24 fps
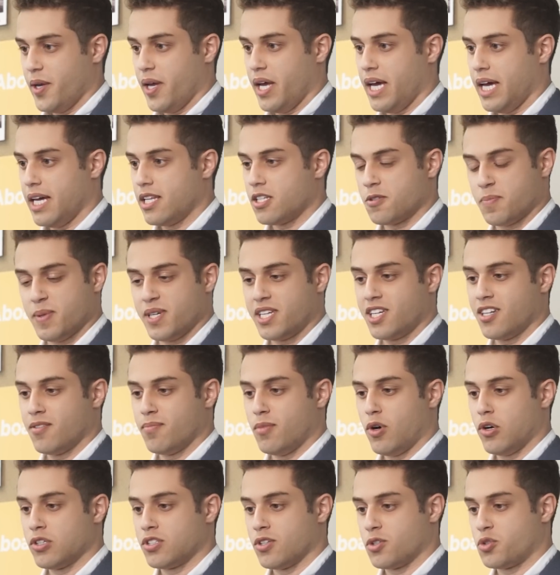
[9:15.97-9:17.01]
And speaking of
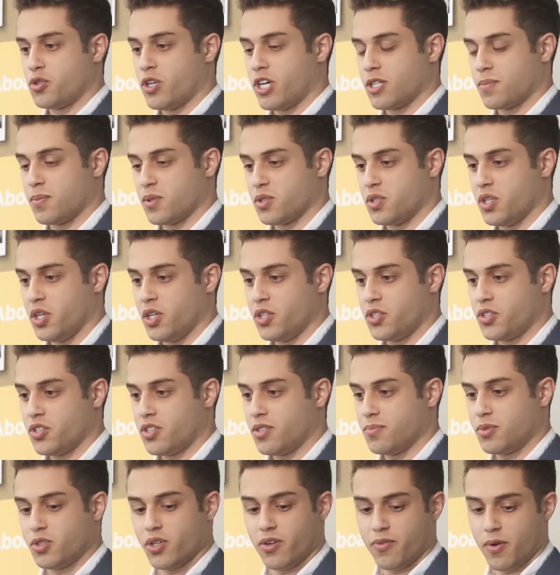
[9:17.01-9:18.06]
modes of
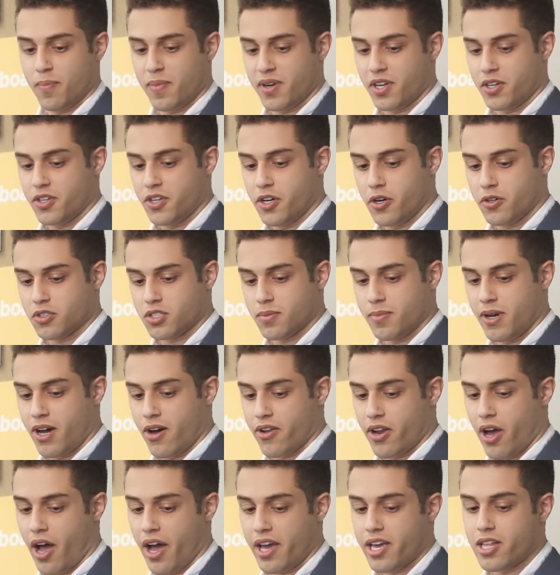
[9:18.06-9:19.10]
transportation, I'm sure everybody knows
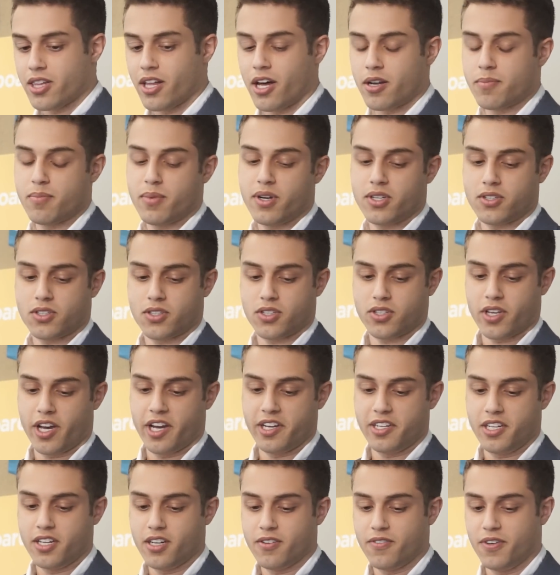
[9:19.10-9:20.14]
about uh, Elon Musk's
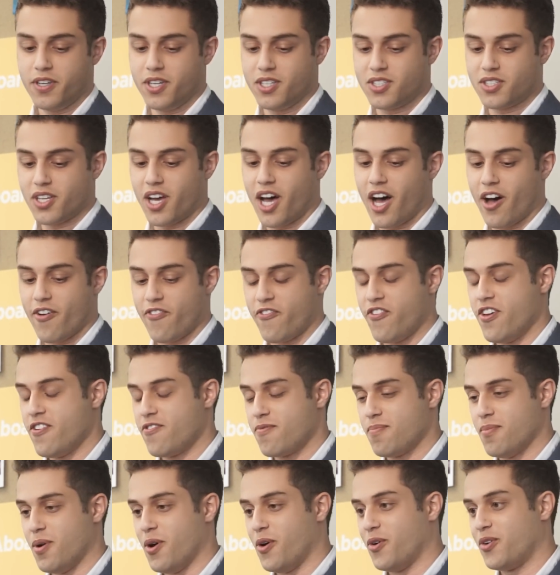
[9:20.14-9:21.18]
idea of his uh,
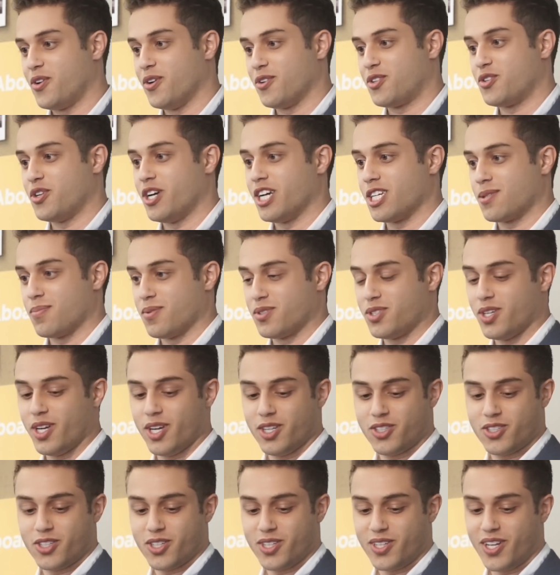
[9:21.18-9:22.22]
fifth mode of
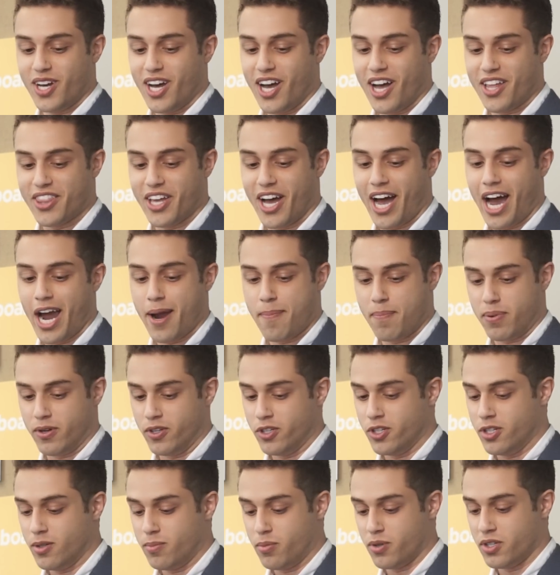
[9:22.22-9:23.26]
transportation, uh, the
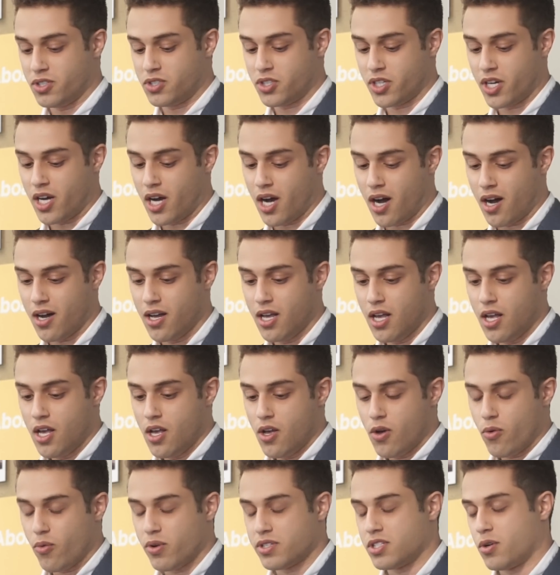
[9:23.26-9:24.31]
Hyperloop, which uh,
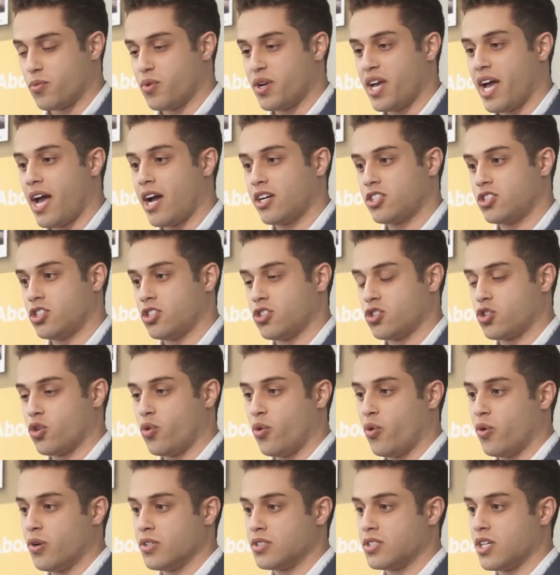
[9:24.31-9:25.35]
was a reaction
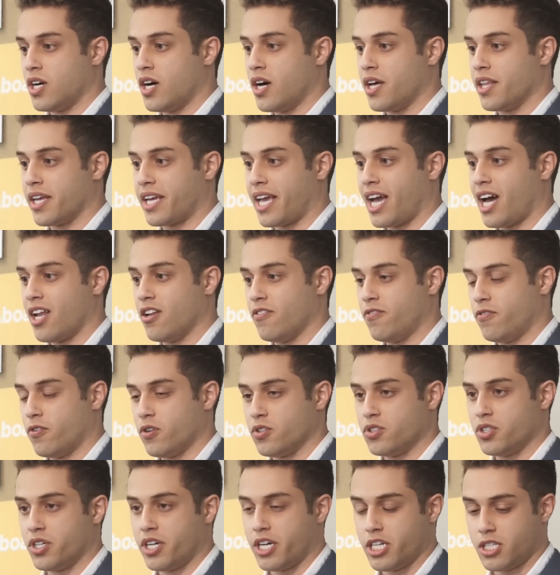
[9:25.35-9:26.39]
towards uh, the
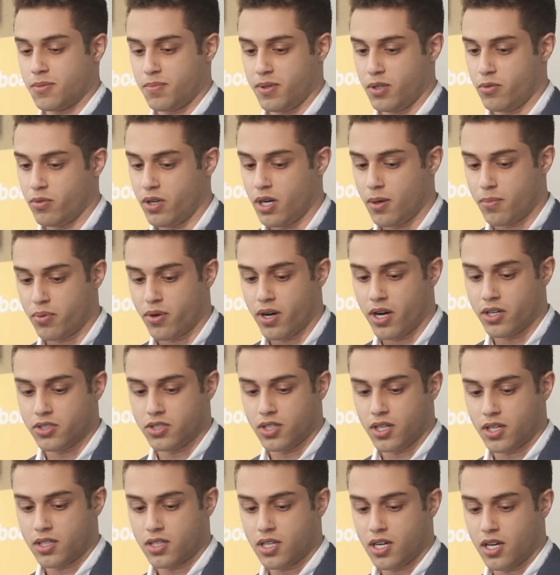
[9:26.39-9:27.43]
California High-Speed Rail
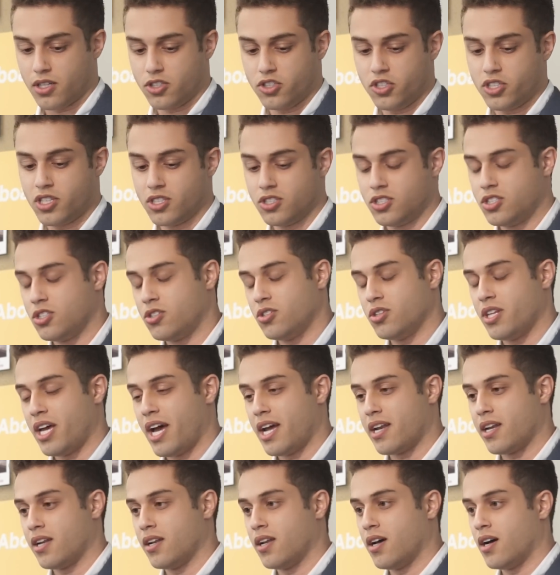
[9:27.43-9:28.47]
project. Uh, do you consider
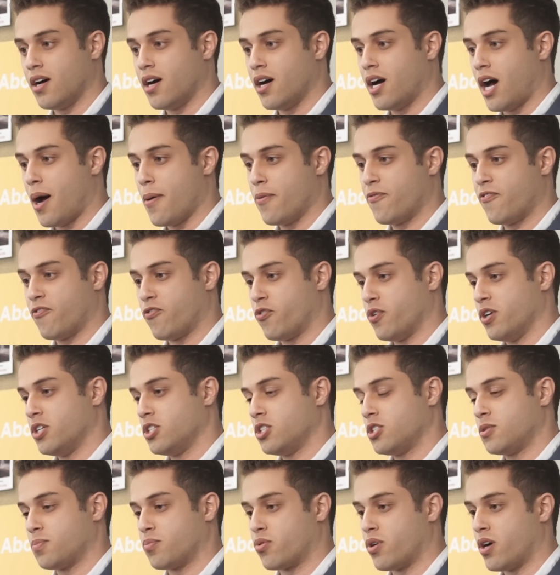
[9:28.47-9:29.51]
that a
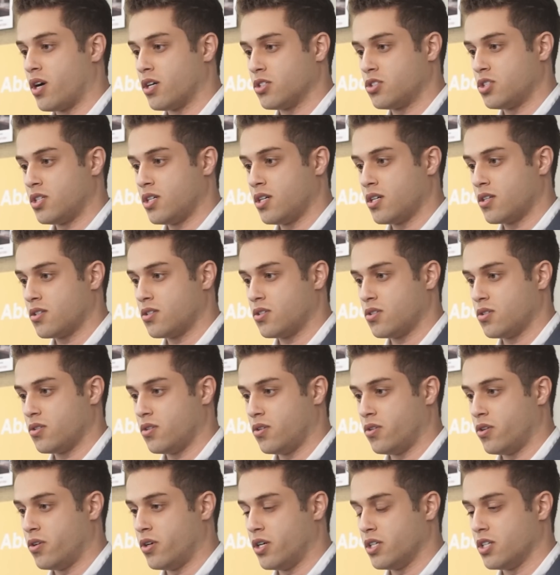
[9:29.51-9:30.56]
fringe project
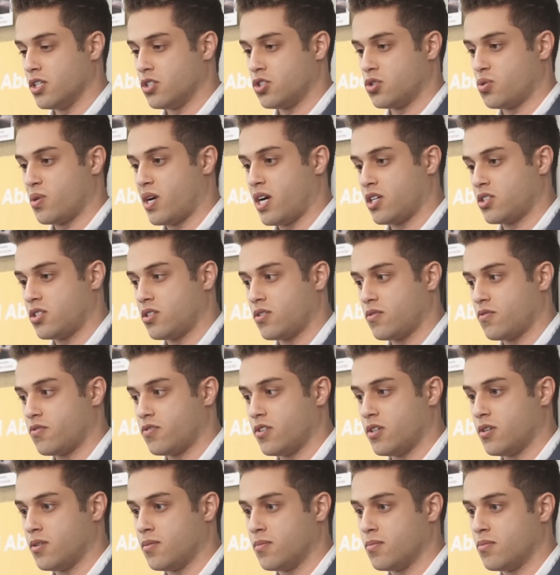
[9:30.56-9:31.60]
or a distraction
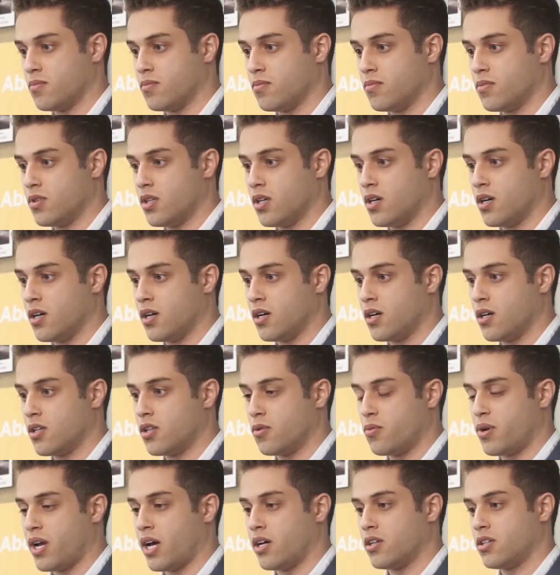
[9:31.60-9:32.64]
from the,
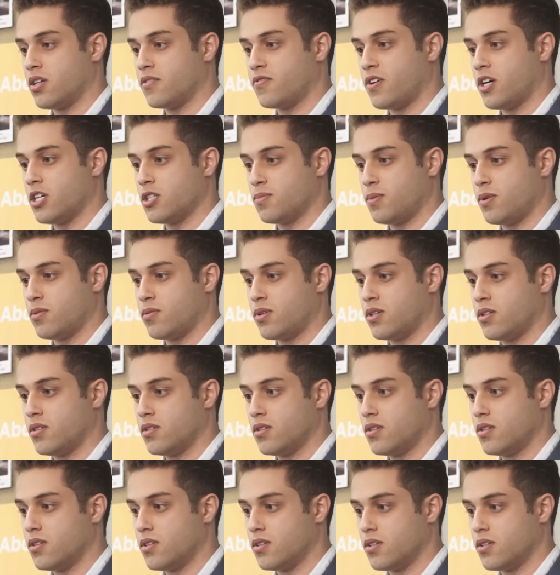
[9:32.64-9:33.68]
the reality of high-speed rail?